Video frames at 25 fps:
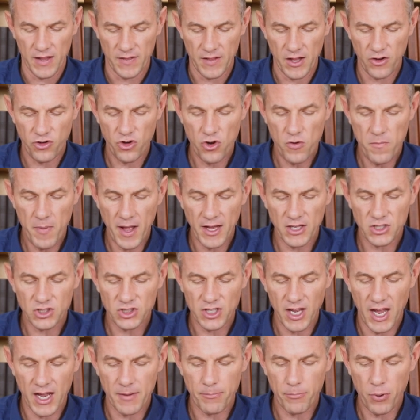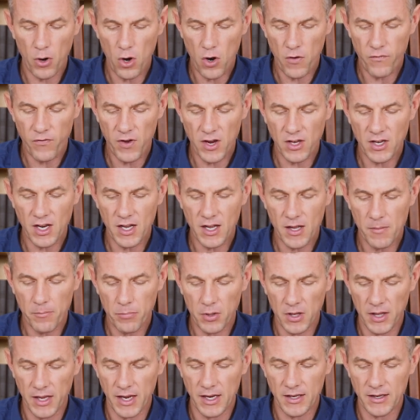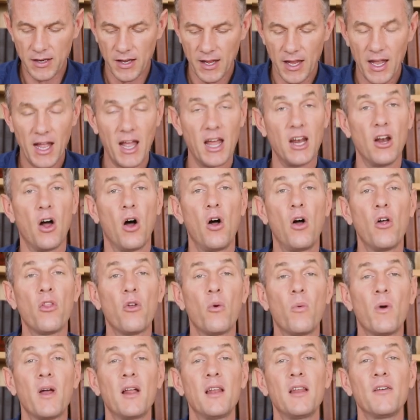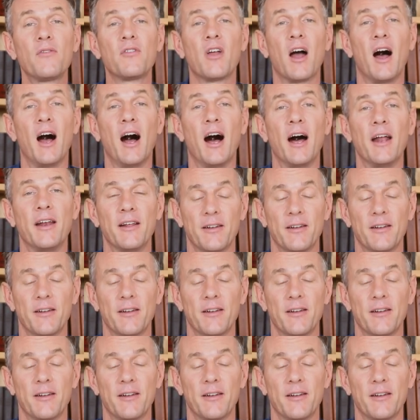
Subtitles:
that you may stand perfect and complete in all the will of God.